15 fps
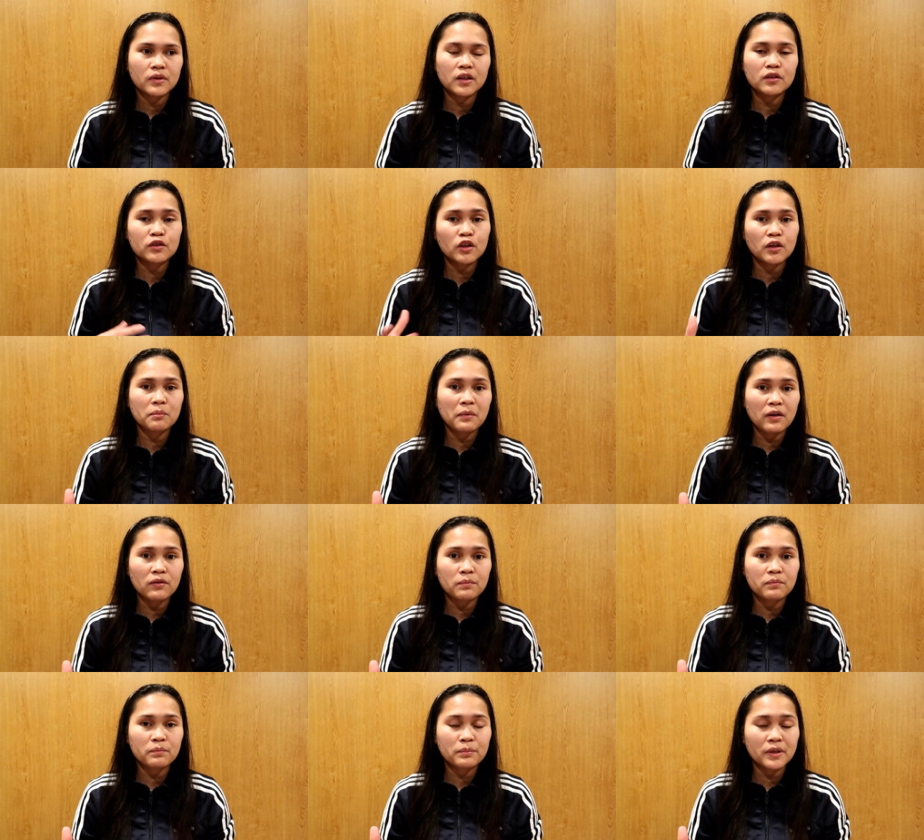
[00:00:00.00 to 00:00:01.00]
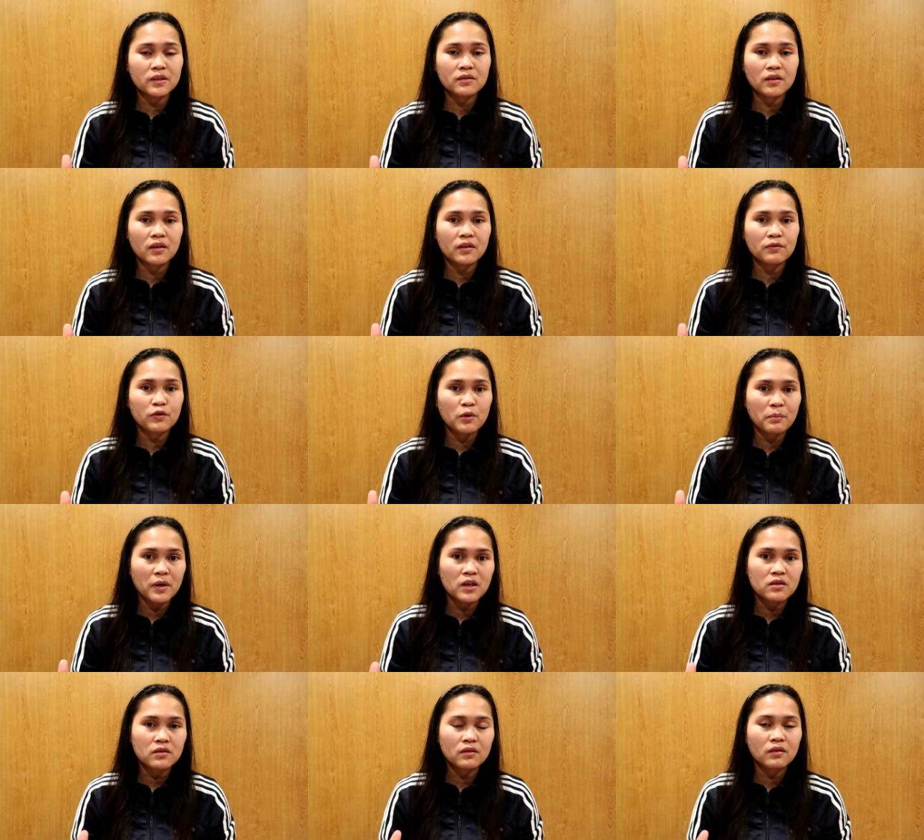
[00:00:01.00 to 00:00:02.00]
enter my personal
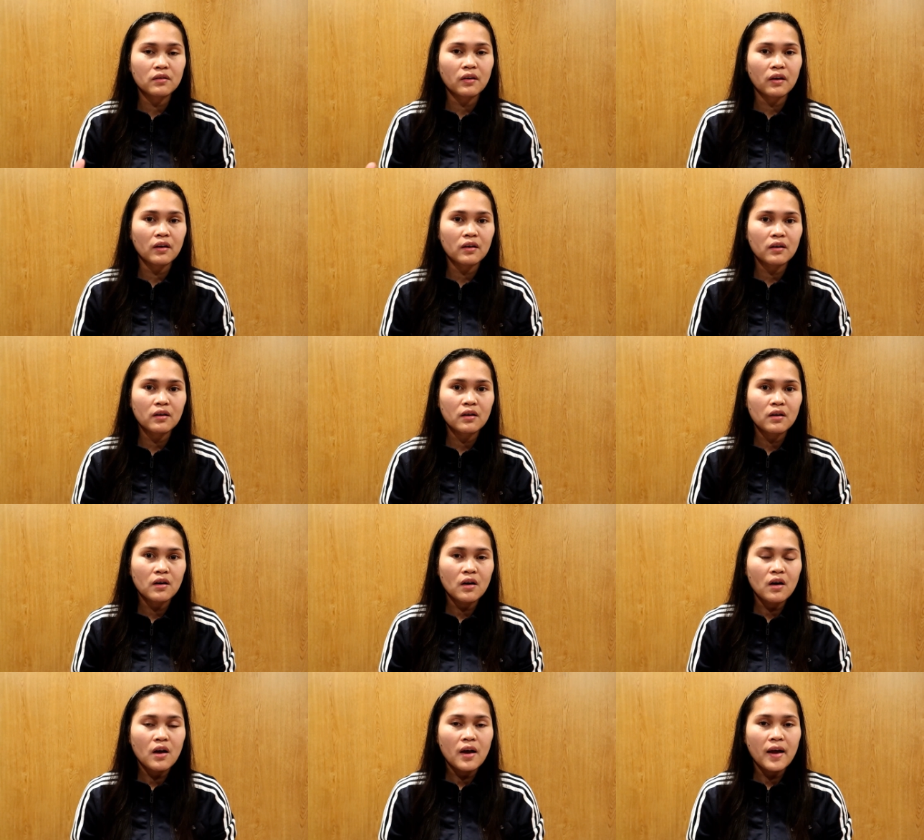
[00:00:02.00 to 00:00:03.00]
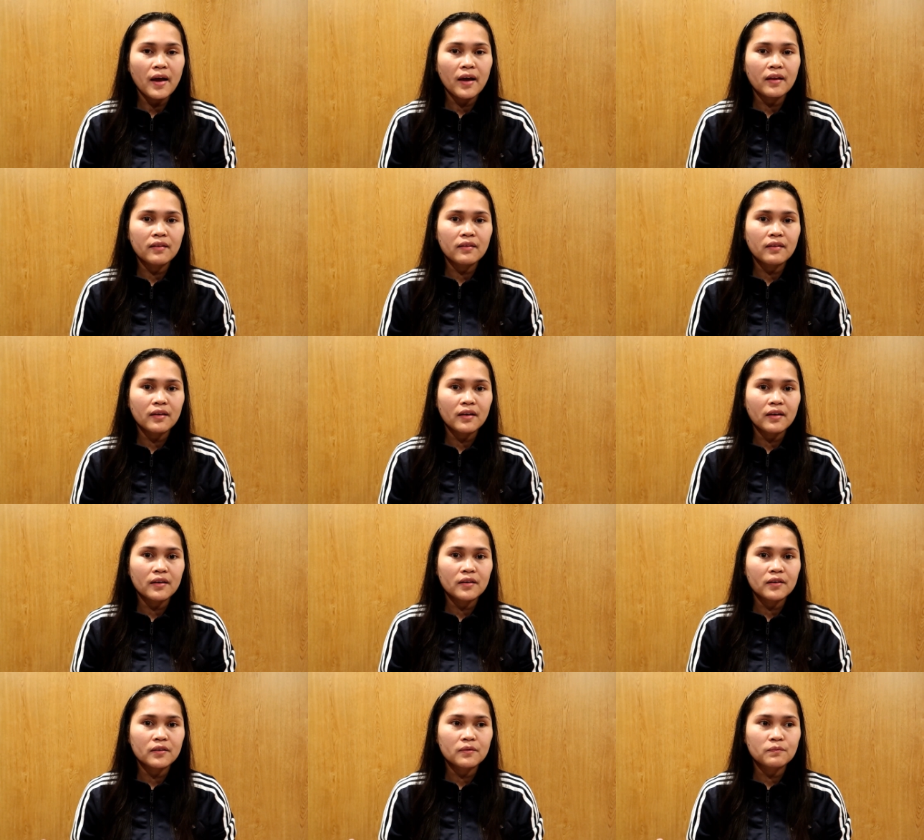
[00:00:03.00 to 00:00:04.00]
information there, and
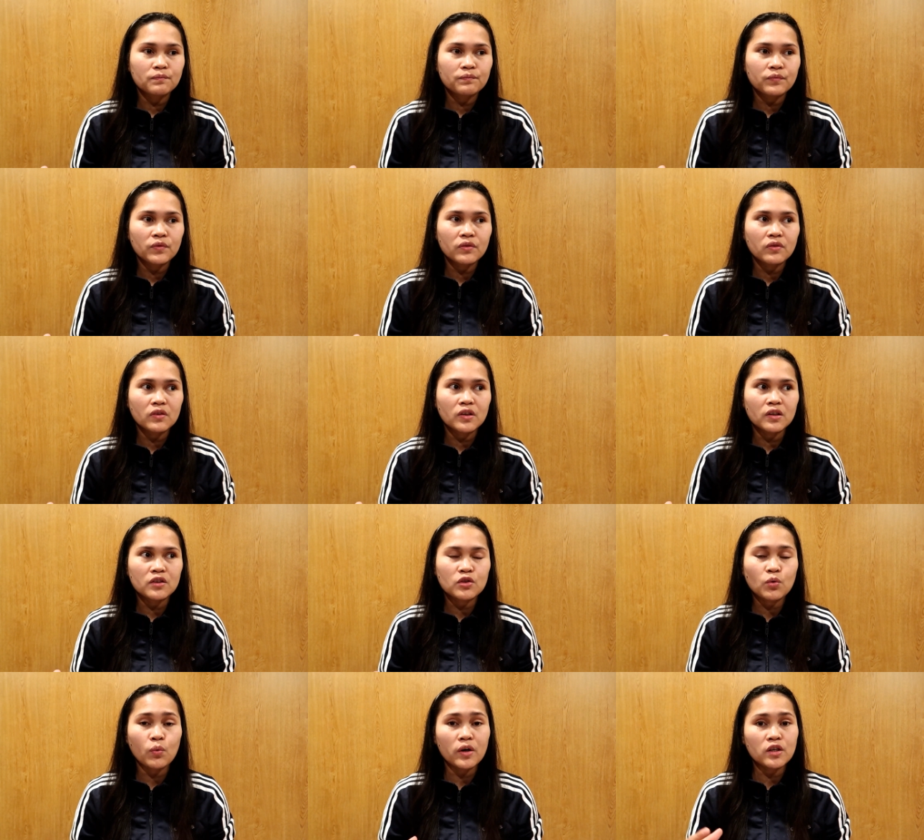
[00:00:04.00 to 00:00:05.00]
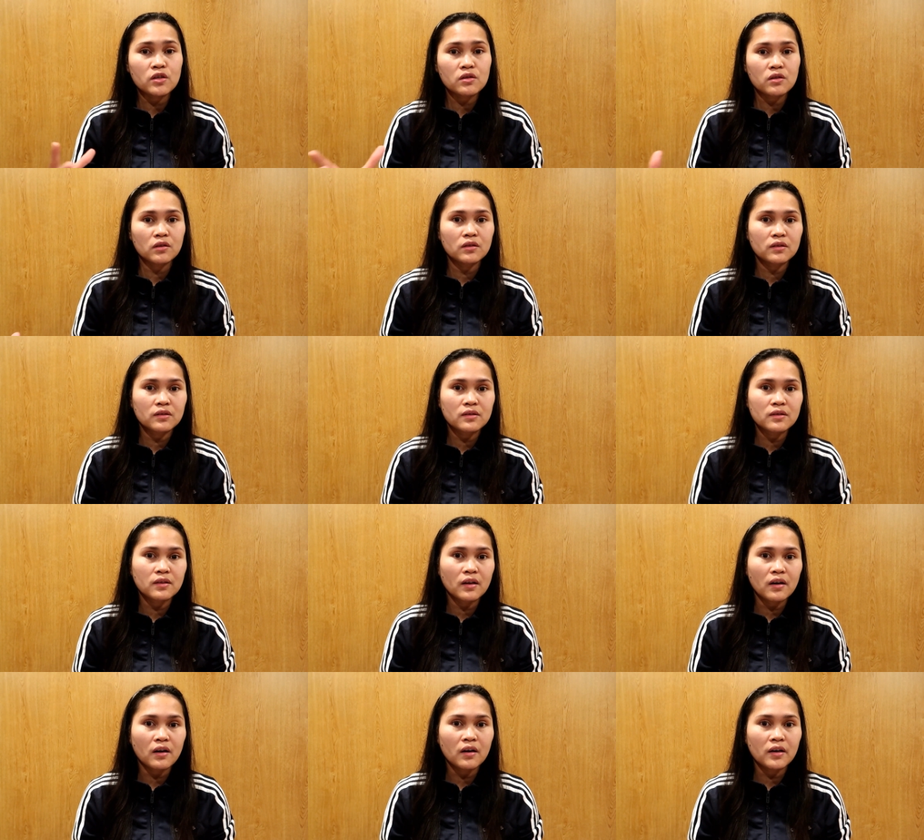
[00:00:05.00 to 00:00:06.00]
then there's questions
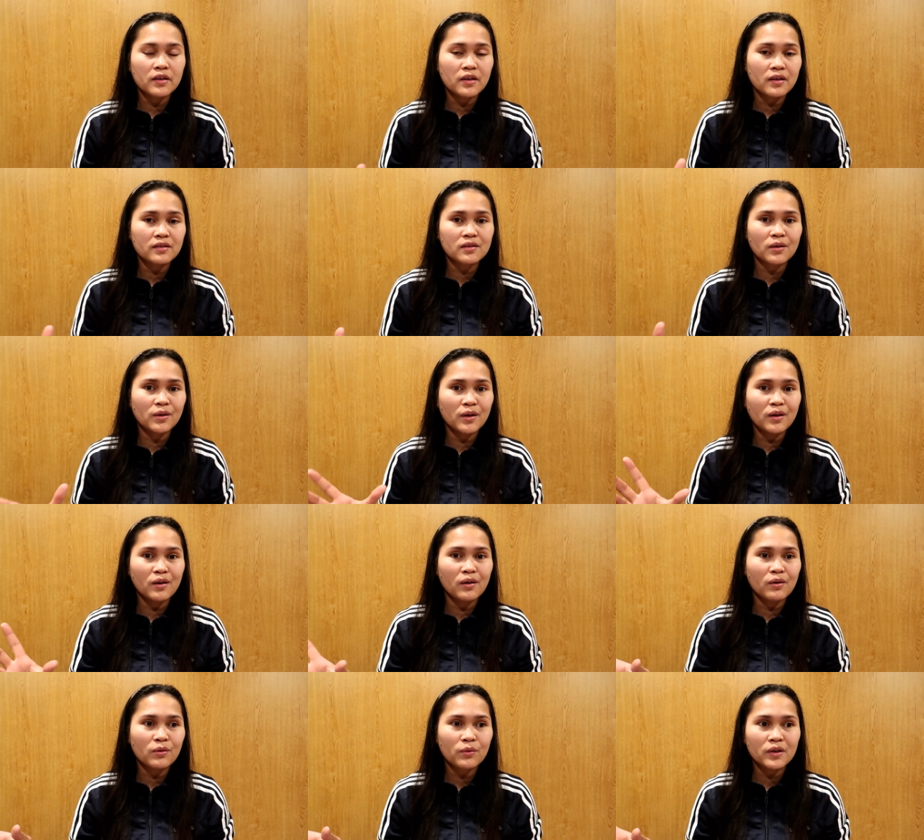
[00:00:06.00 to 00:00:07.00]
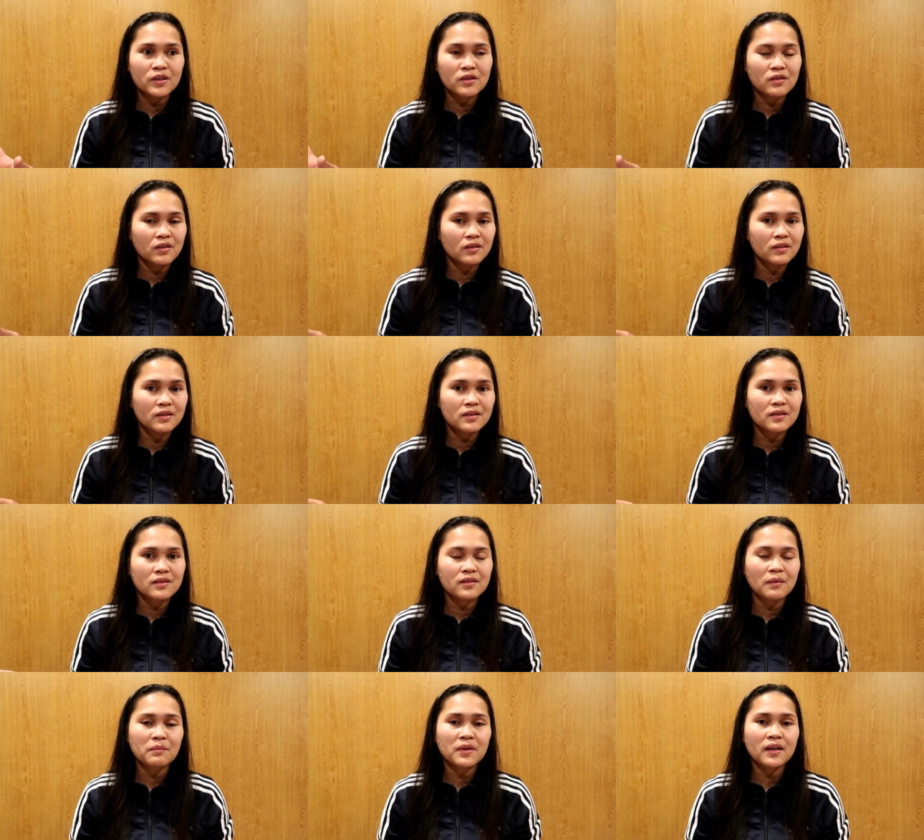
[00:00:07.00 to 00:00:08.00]
that are yes or no questions,
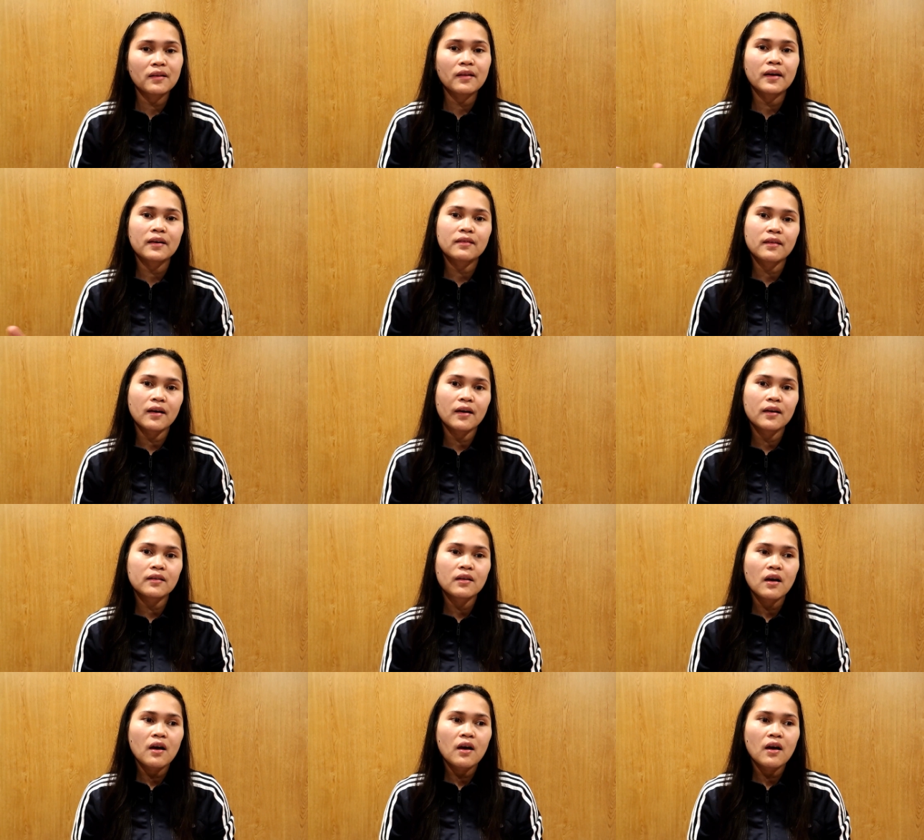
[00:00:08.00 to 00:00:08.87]
something like that.